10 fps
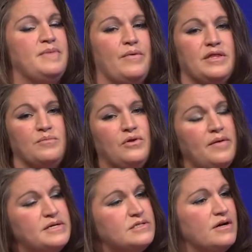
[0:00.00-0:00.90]
but with
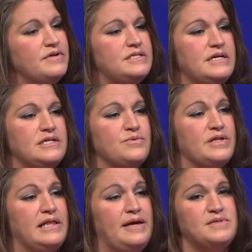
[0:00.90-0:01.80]
employment services,
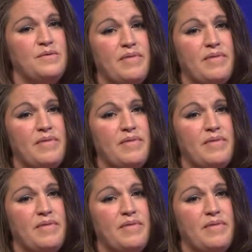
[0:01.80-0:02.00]
with claims and